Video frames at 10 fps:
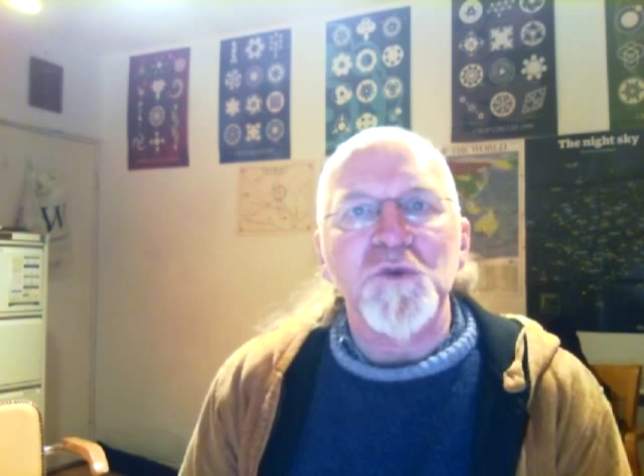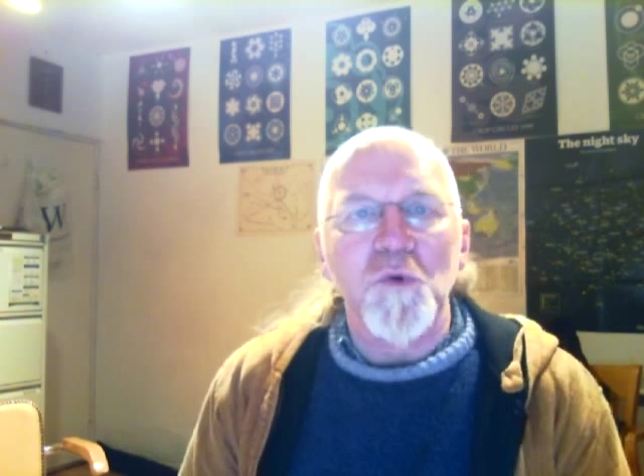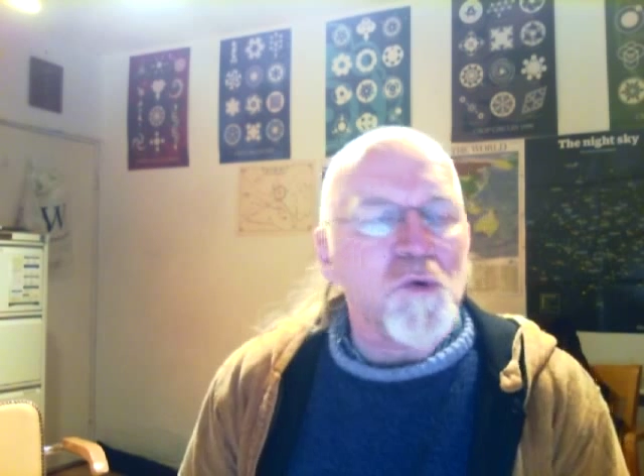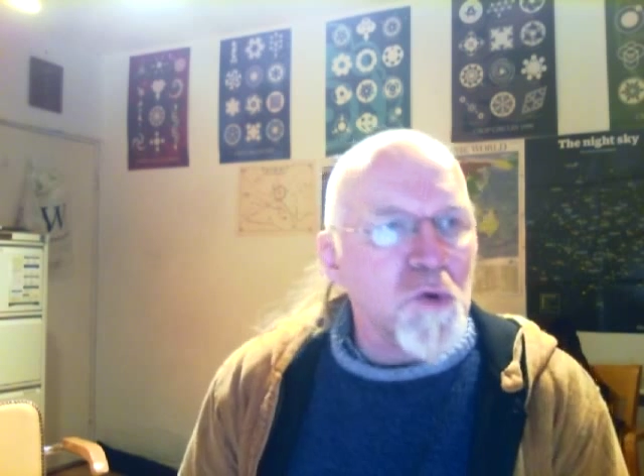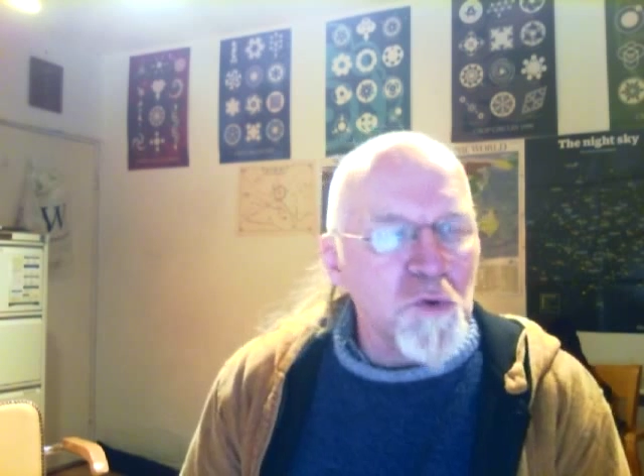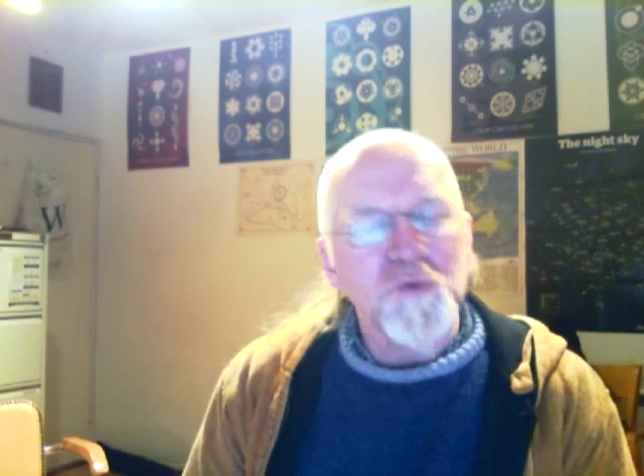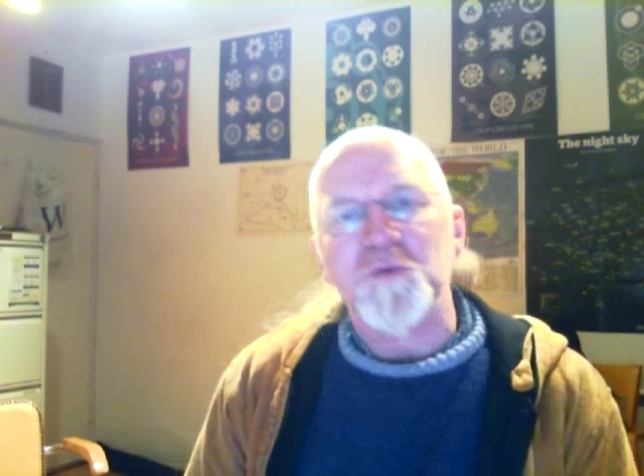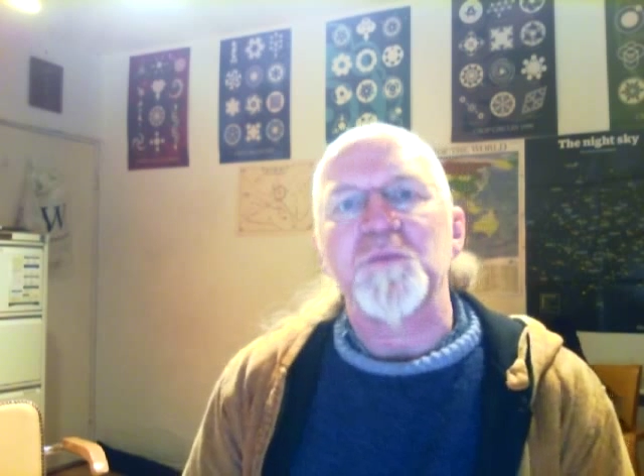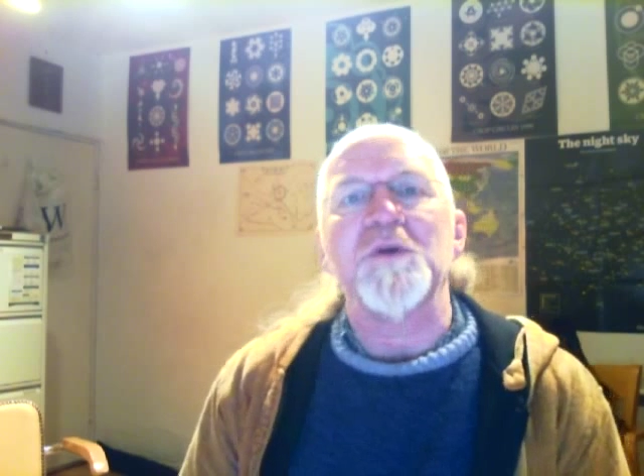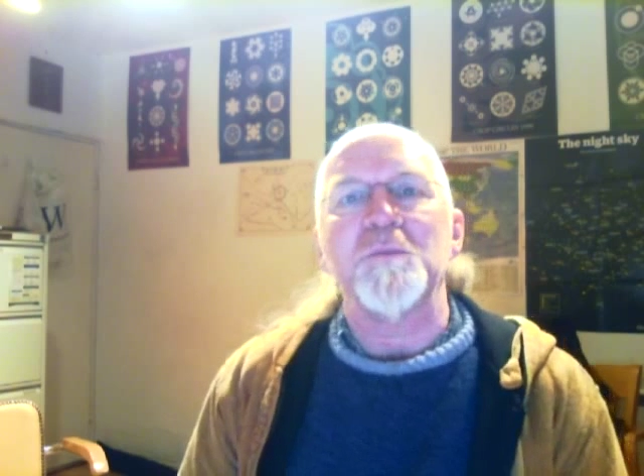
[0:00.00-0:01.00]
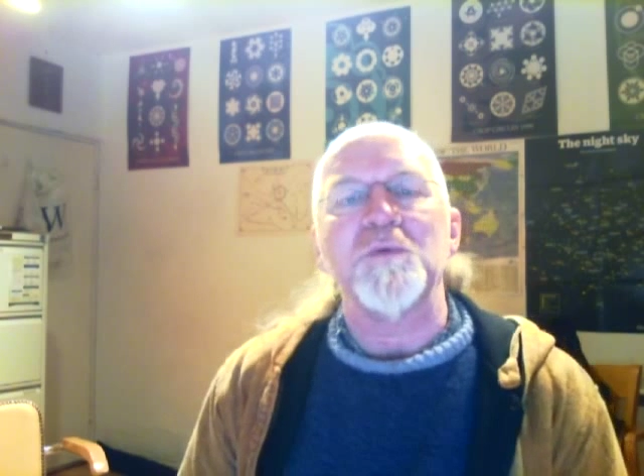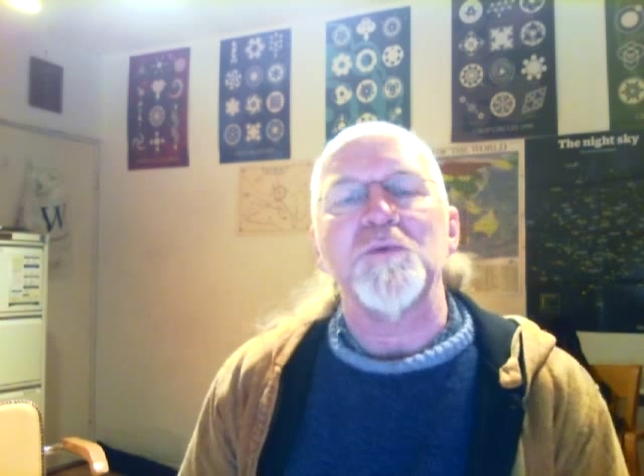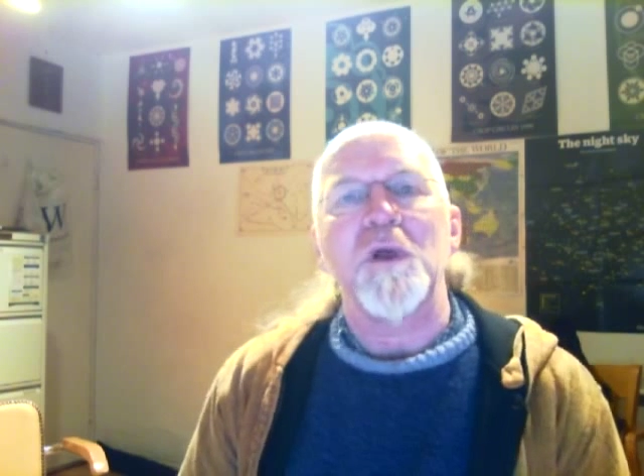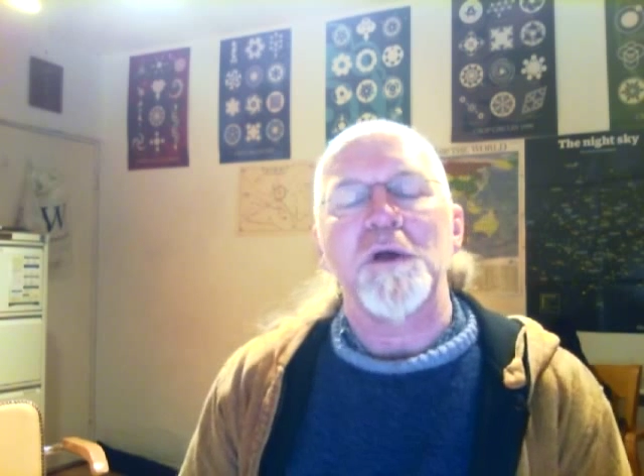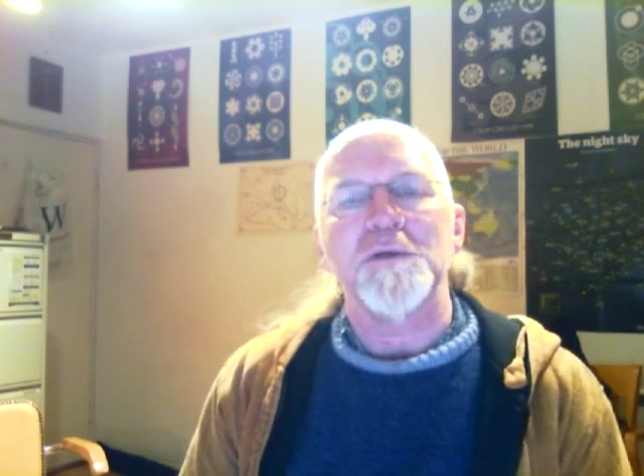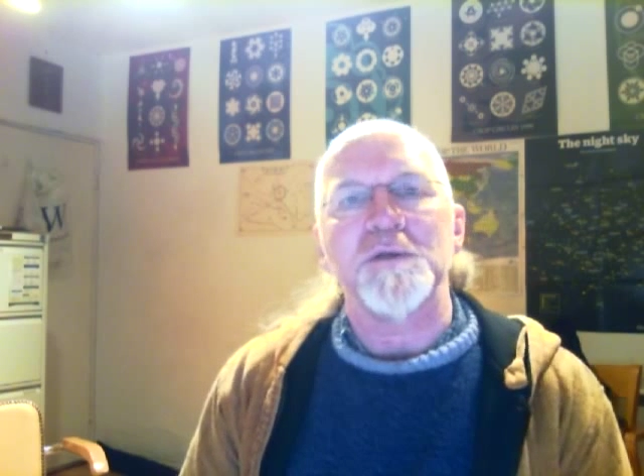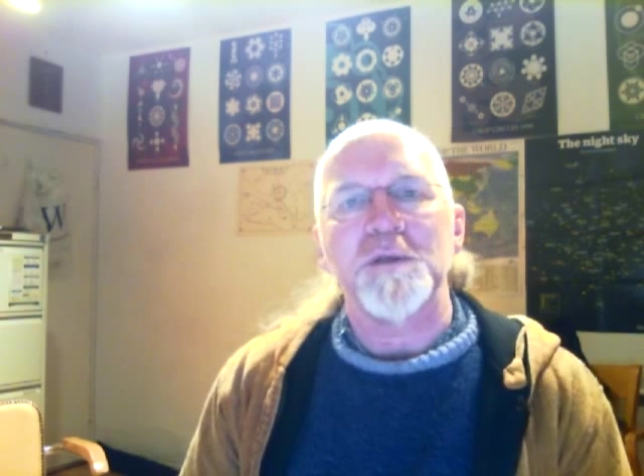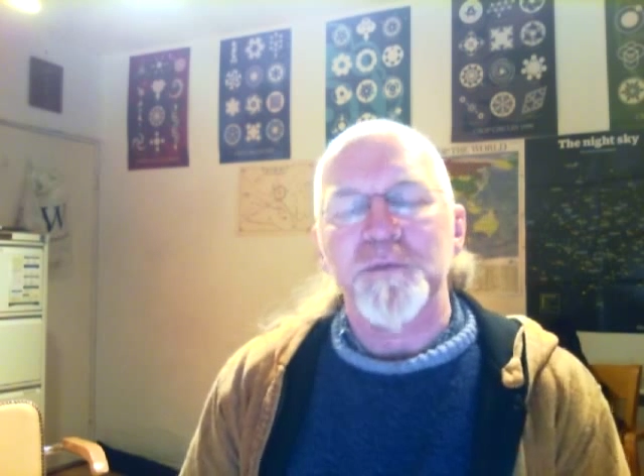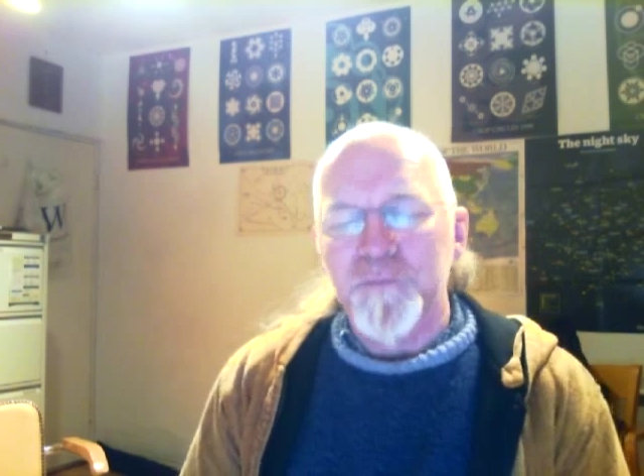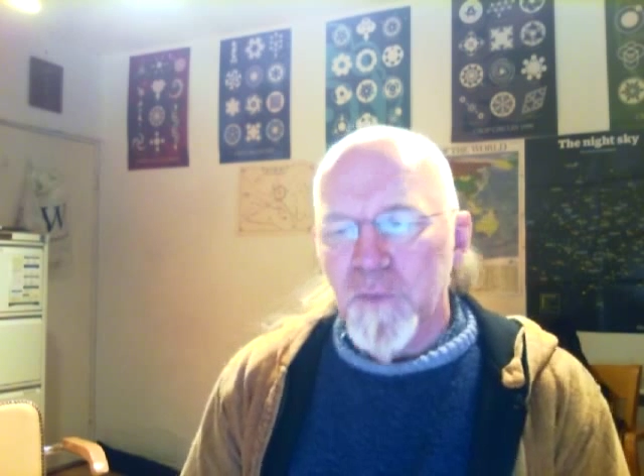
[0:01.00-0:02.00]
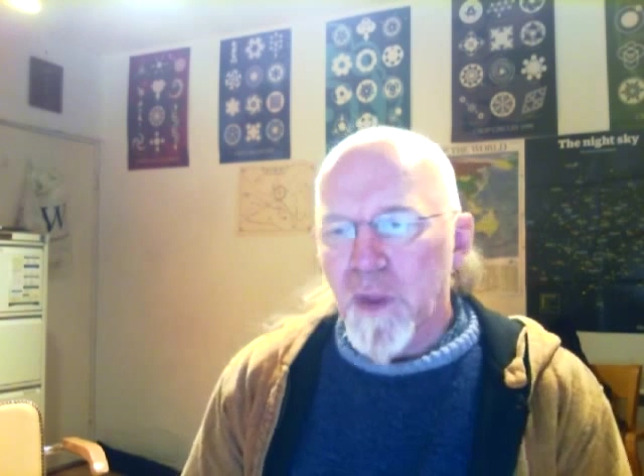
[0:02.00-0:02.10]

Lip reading: or course people lightly.